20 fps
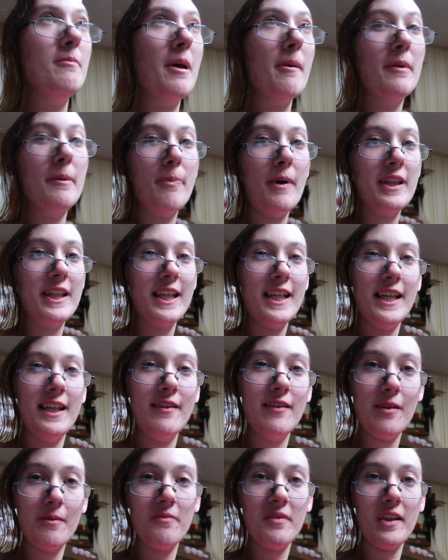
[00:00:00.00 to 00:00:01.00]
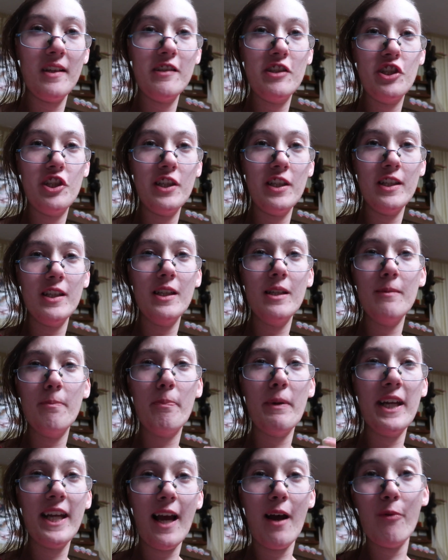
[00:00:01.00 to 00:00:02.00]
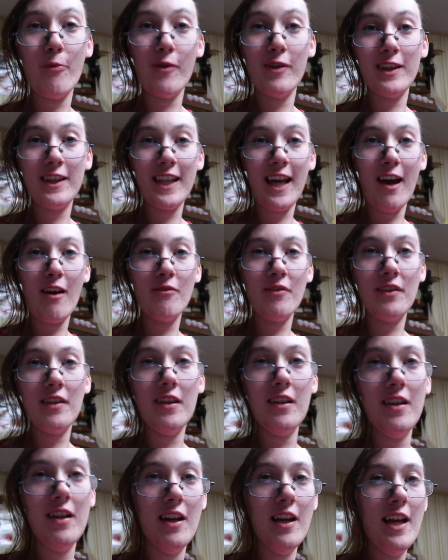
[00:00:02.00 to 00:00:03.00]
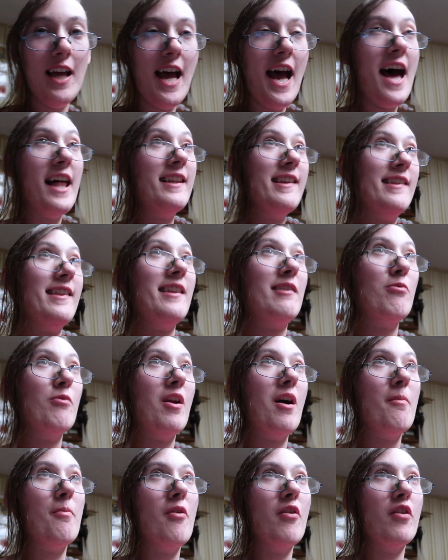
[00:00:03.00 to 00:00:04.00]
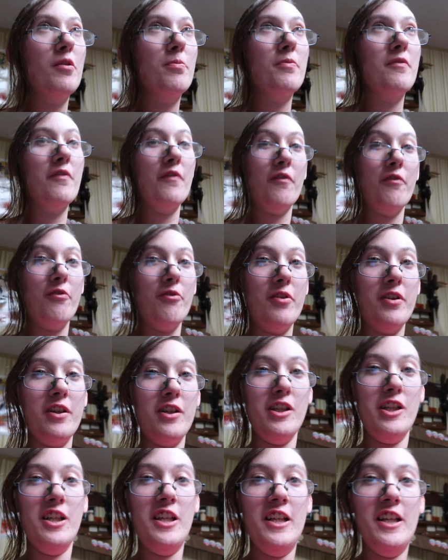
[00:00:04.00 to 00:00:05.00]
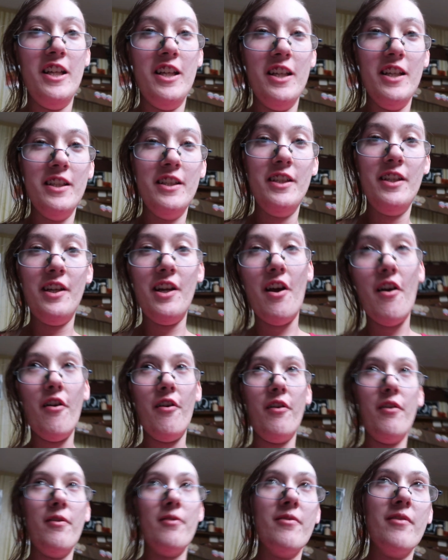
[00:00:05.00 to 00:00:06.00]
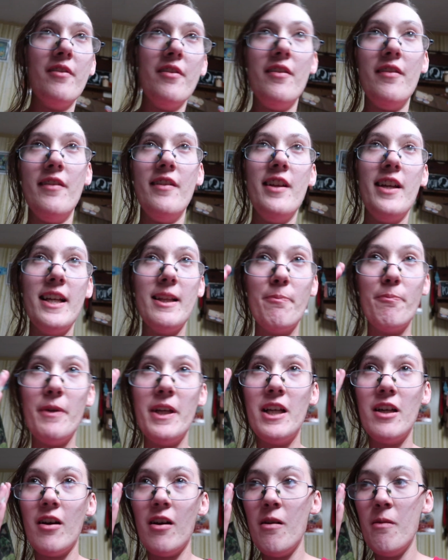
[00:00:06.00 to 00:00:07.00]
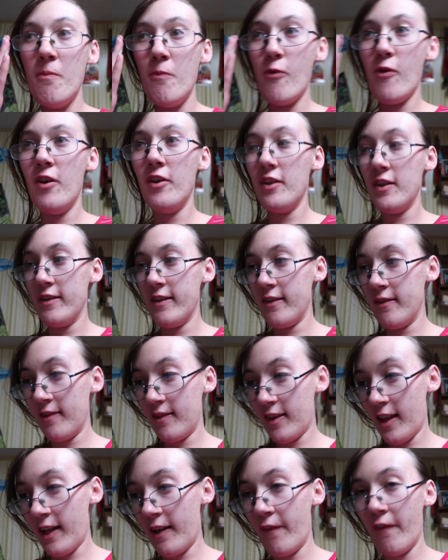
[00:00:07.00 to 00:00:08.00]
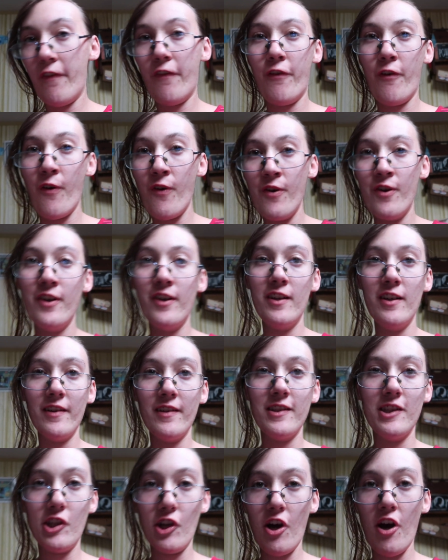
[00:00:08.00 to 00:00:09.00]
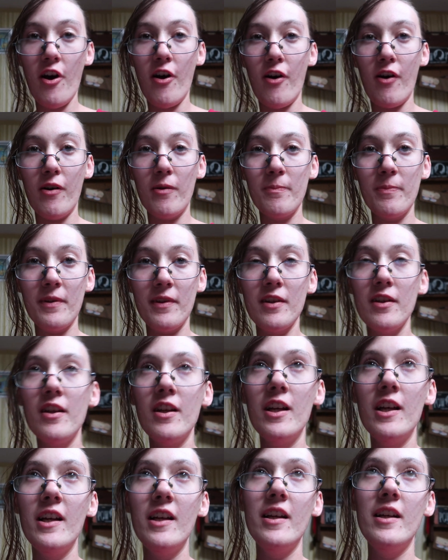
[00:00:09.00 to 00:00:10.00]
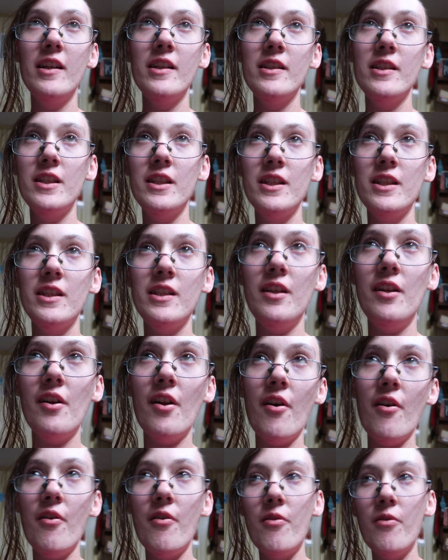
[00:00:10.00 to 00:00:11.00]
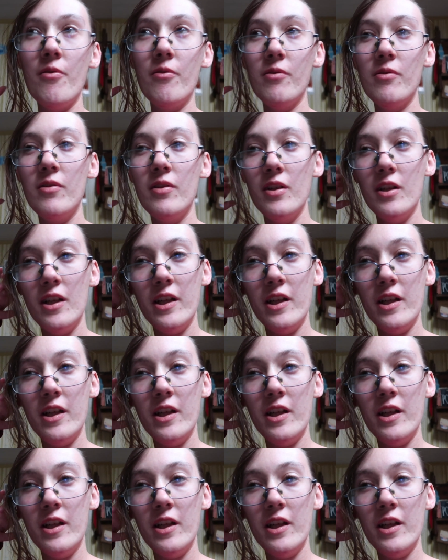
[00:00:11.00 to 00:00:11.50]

maybe by the end of this year be at 1,000. At least that's what I'm hoping for. You know, it's become one of those like fun jobs. You know,